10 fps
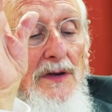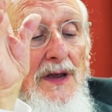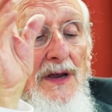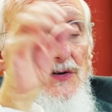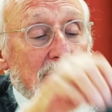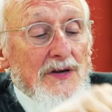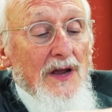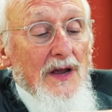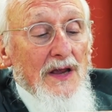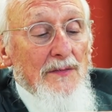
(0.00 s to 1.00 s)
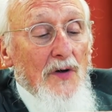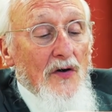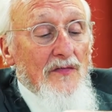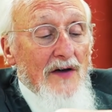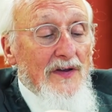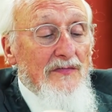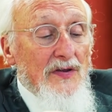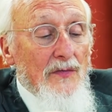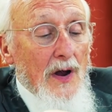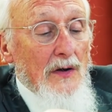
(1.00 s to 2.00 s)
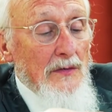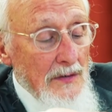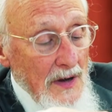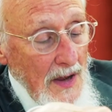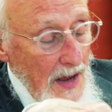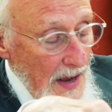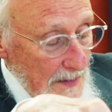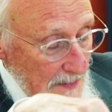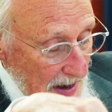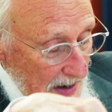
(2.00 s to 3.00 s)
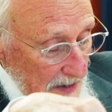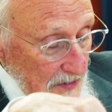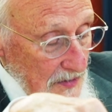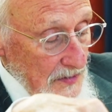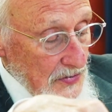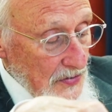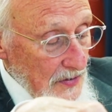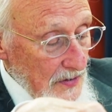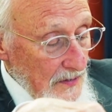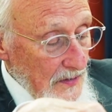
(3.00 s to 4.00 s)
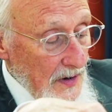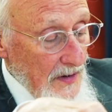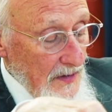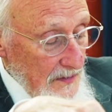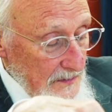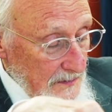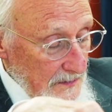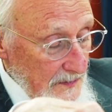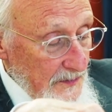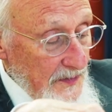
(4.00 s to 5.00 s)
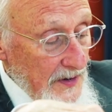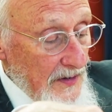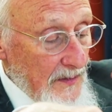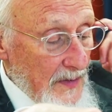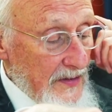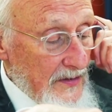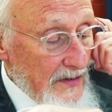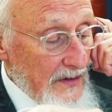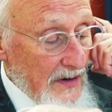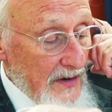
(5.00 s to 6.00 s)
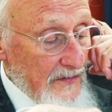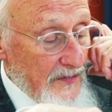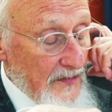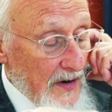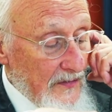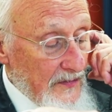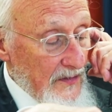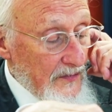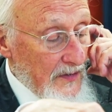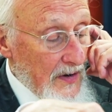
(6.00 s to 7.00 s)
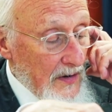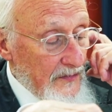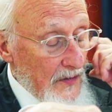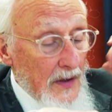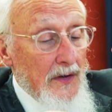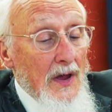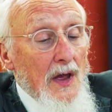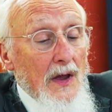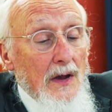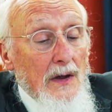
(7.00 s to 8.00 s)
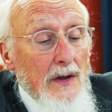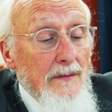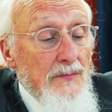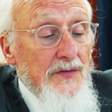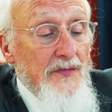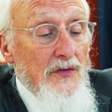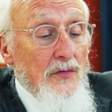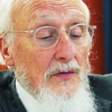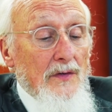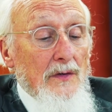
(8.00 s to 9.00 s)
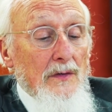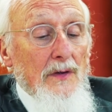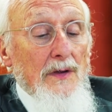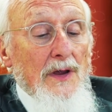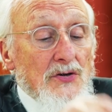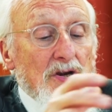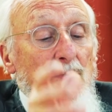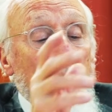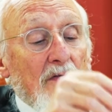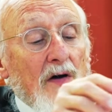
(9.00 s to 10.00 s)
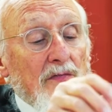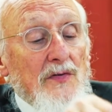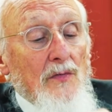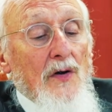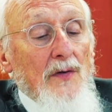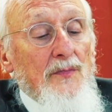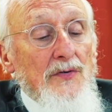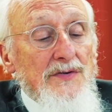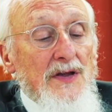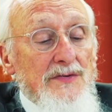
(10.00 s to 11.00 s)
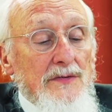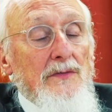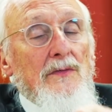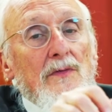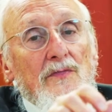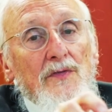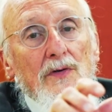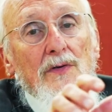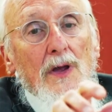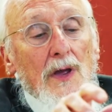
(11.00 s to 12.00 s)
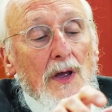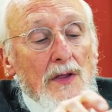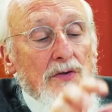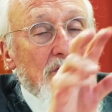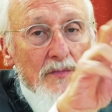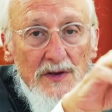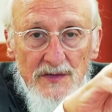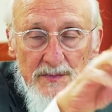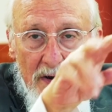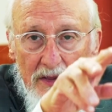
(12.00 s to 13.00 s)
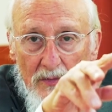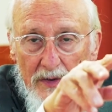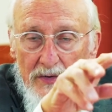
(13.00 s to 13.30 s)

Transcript: Ish imo v'aviv tirau. A man should fear mother and father. Should fear the ish imo v'aviv tirau. A person has to fear. There's two mitzvahs, by the way.